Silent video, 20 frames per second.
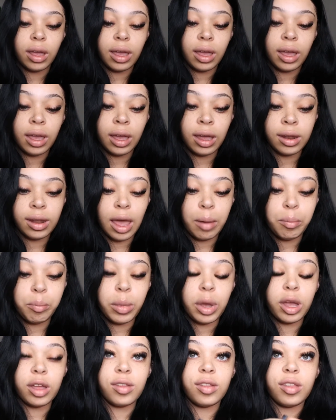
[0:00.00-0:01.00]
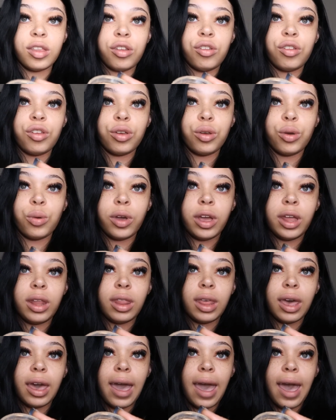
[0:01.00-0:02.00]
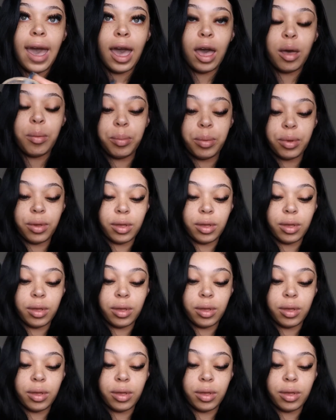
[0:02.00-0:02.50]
and I mixed the two in the cap.